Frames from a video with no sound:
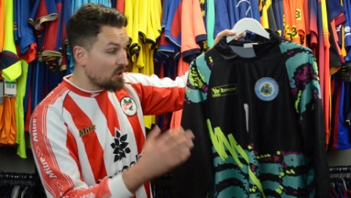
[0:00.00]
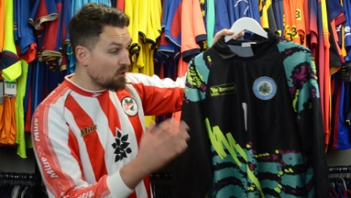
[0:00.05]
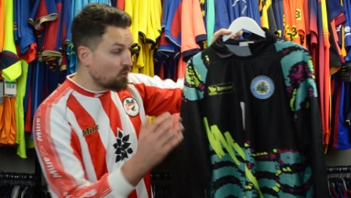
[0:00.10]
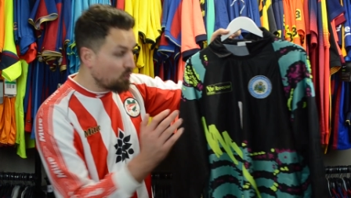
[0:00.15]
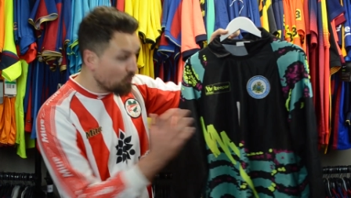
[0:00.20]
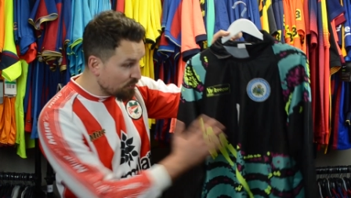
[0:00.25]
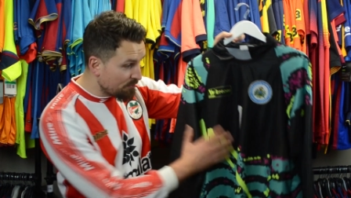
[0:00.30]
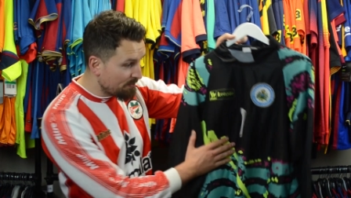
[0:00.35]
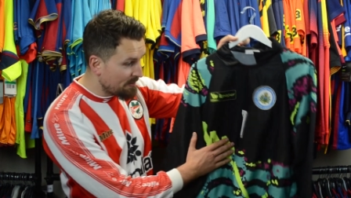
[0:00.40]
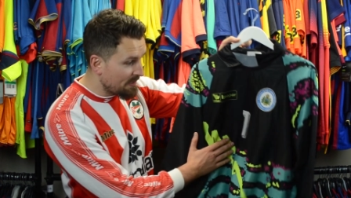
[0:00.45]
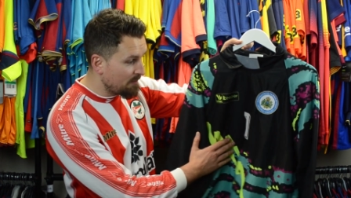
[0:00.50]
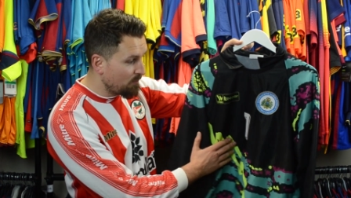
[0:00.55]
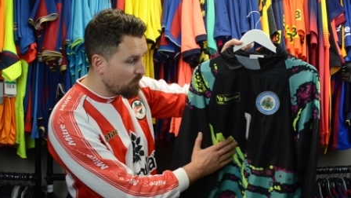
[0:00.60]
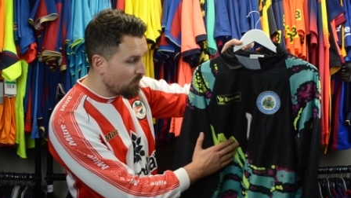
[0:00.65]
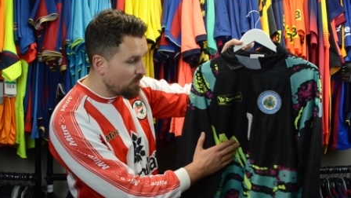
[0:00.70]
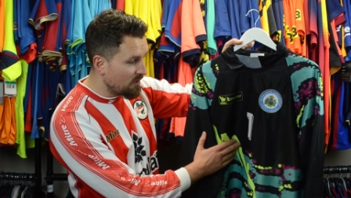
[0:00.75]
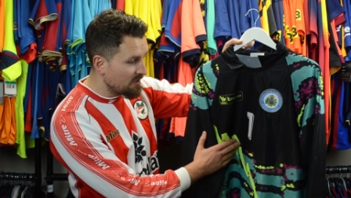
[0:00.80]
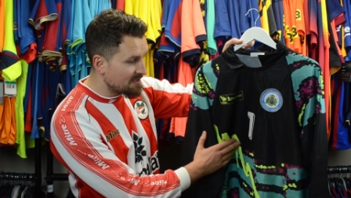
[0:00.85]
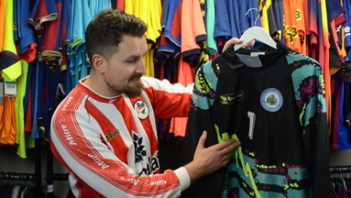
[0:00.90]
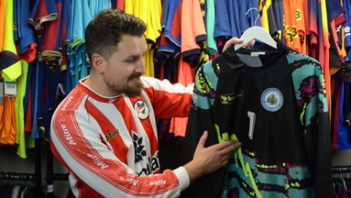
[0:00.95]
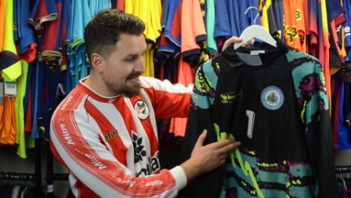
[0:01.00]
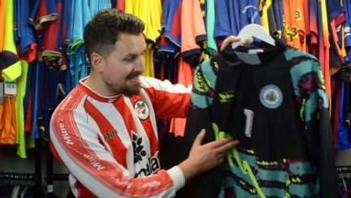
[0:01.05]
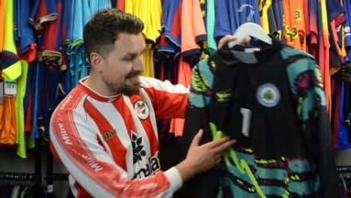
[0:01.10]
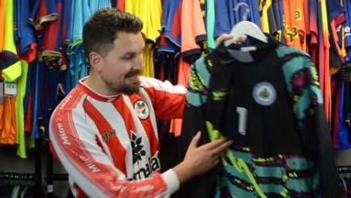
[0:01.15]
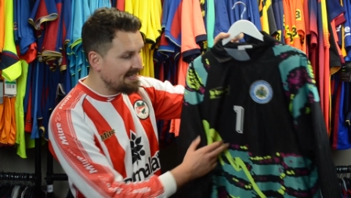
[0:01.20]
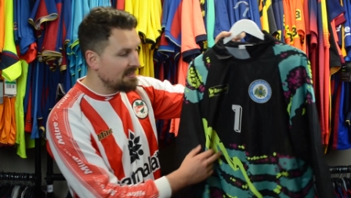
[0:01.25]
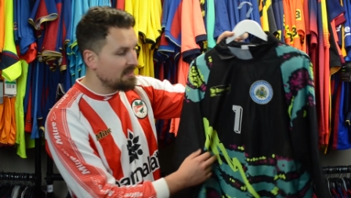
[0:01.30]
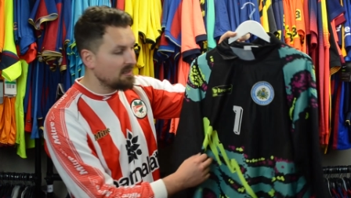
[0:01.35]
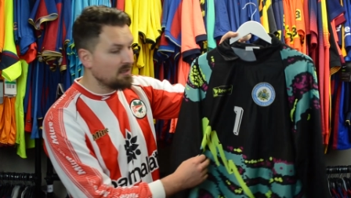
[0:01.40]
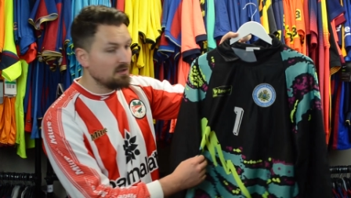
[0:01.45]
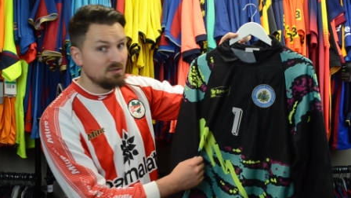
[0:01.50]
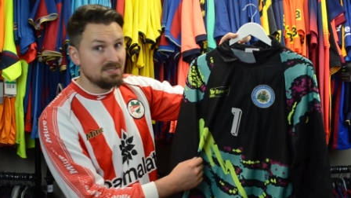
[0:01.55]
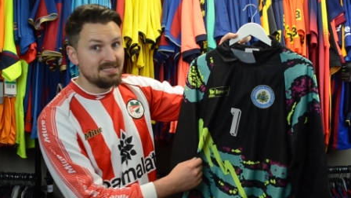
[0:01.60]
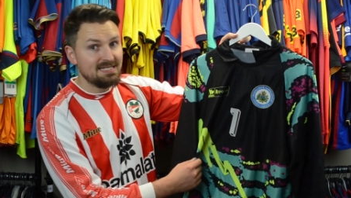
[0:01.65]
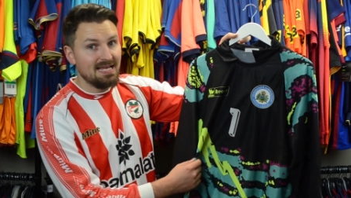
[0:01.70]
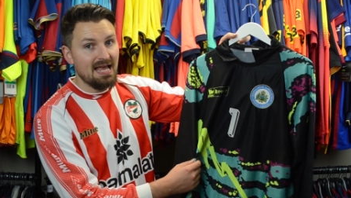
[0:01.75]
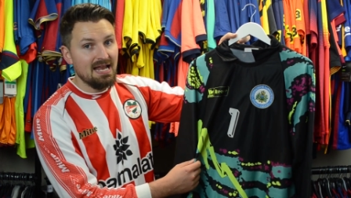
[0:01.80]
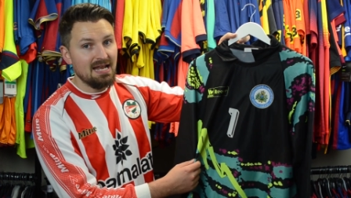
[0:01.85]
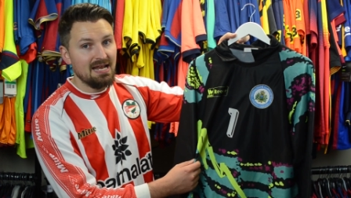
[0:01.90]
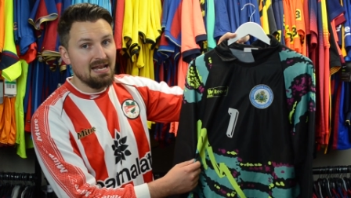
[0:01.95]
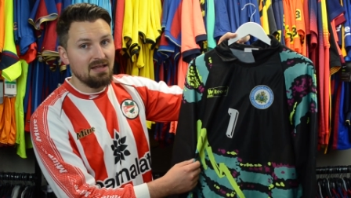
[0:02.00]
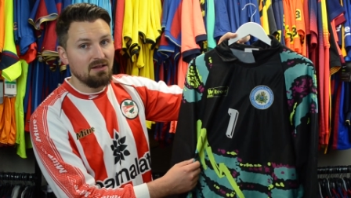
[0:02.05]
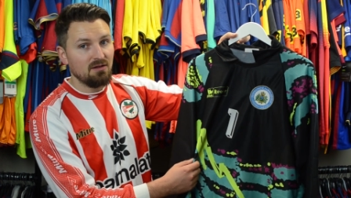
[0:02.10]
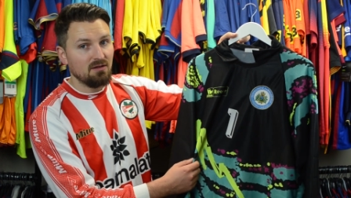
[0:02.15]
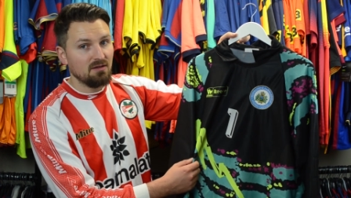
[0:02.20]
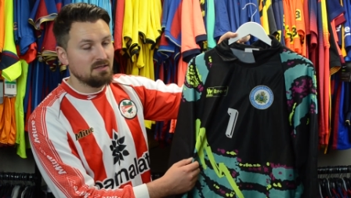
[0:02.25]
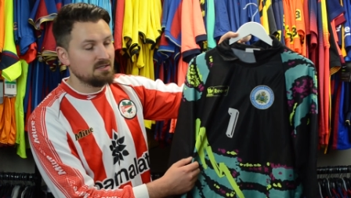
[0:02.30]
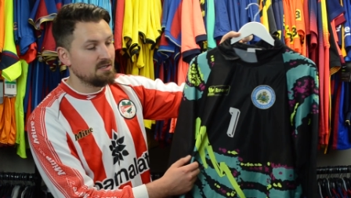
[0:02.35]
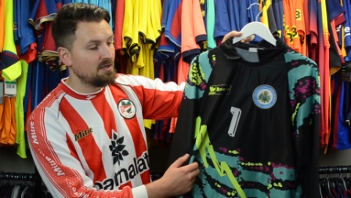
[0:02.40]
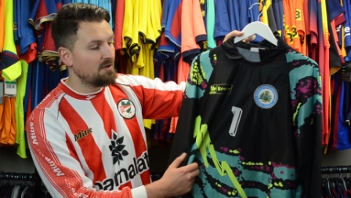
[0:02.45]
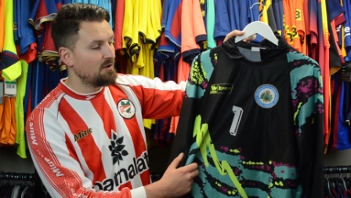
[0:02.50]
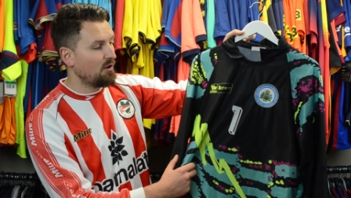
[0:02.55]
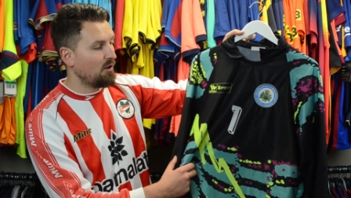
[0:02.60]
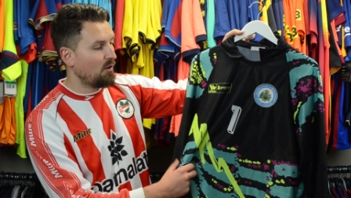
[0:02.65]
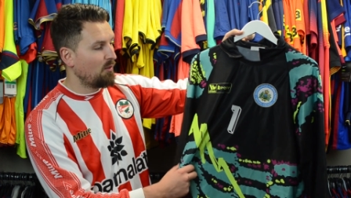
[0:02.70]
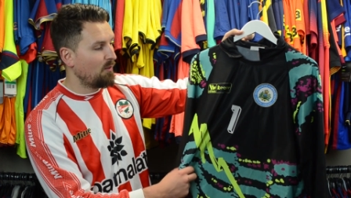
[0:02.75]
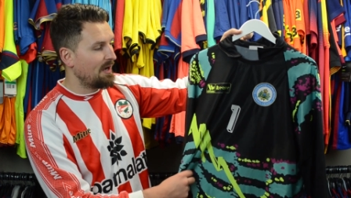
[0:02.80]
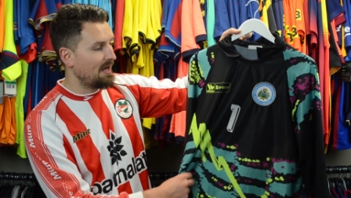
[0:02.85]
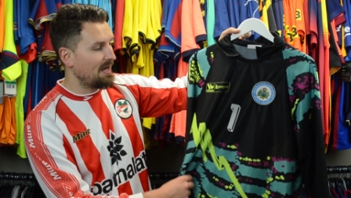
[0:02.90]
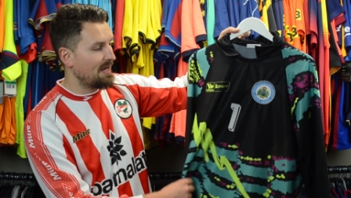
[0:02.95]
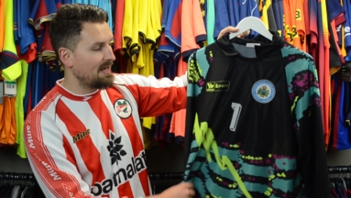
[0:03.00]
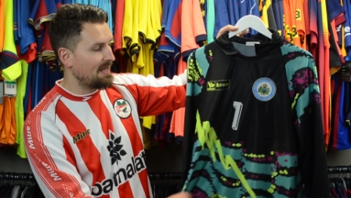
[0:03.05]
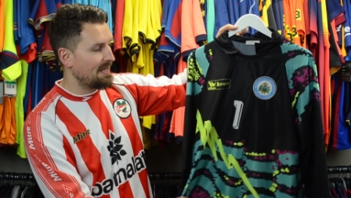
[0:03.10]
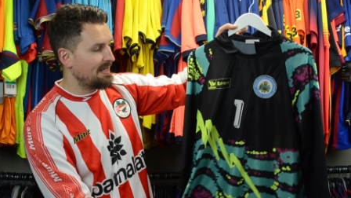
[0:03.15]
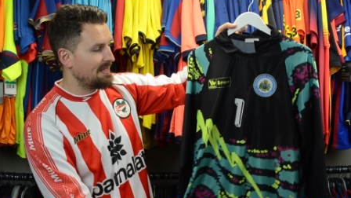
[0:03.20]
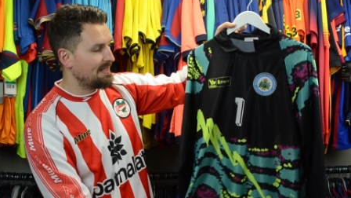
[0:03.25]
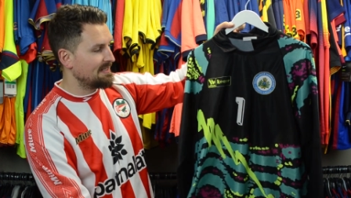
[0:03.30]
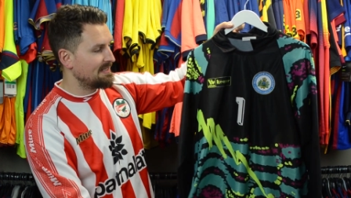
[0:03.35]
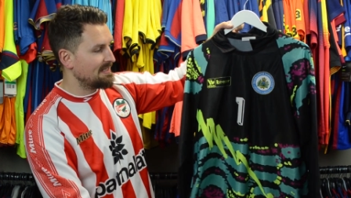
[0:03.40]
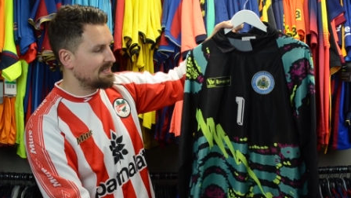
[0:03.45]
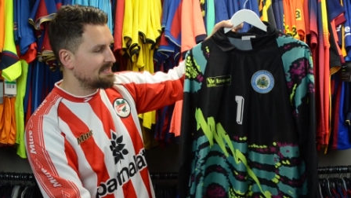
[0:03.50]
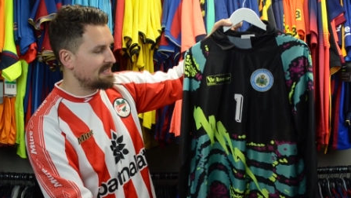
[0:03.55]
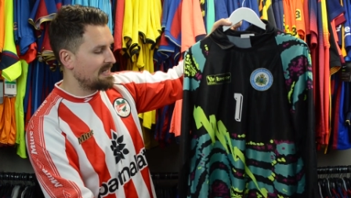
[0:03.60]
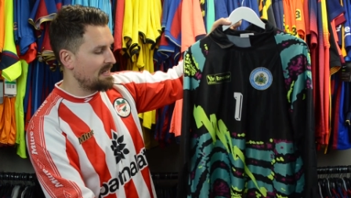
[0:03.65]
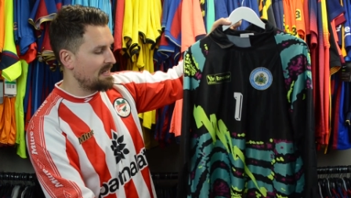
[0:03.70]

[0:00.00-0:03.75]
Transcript: Could have been worse. They did lose ten nil to Norway in this